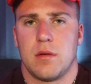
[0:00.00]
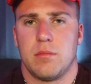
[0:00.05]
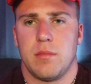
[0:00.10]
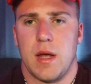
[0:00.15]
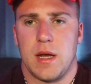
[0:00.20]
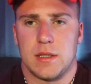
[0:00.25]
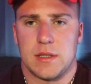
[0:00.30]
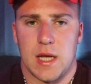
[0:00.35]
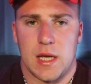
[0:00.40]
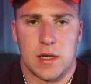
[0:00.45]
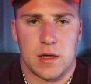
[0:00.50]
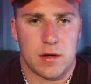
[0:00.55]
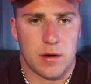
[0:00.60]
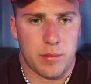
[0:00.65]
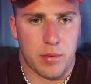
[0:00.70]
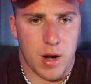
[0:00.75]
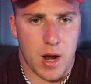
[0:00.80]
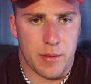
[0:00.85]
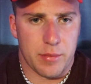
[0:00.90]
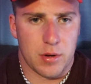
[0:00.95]
maintaining
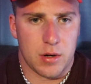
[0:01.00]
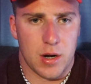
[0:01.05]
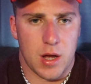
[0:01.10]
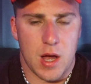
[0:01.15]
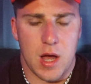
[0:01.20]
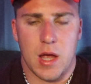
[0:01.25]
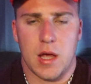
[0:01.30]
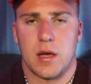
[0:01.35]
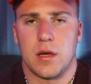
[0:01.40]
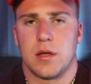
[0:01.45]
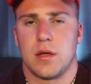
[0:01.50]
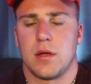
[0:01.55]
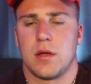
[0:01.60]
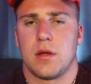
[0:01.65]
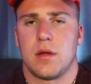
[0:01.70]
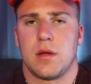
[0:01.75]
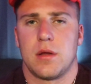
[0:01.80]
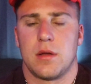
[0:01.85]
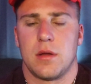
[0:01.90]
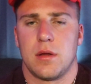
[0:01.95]
a proper diet,
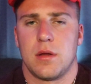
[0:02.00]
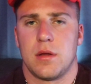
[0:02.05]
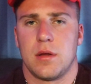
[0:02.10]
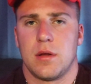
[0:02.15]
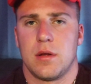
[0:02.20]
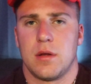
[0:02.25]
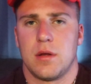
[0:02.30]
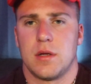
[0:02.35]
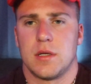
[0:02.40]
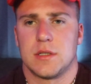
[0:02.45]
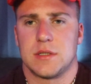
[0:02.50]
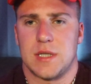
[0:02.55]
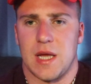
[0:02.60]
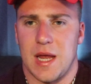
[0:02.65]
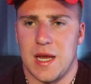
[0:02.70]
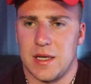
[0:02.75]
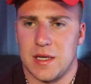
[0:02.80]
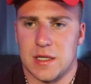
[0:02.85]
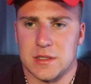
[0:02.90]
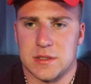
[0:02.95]

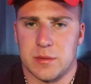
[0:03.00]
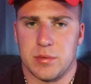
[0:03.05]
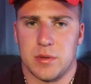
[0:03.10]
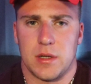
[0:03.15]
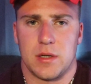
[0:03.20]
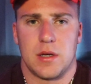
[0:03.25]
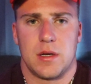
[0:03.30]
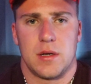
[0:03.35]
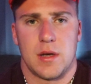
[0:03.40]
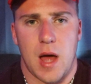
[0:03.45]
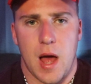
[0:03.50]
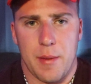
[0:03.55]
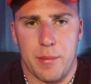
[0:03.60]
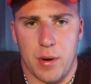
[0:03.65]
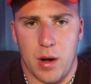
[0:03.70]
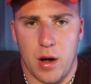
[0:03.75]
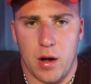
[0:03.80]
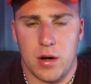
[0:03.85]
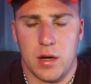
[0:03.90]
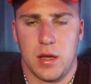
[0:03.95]
staying disciplined, not
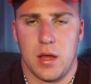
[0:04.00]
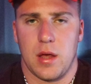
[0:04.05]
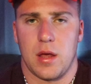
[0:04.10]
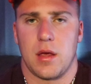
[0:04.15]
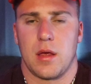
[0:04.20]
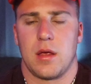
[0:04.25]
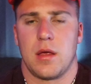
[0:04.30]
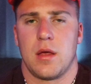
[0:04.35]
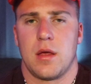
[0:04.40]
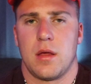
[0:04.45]
partying.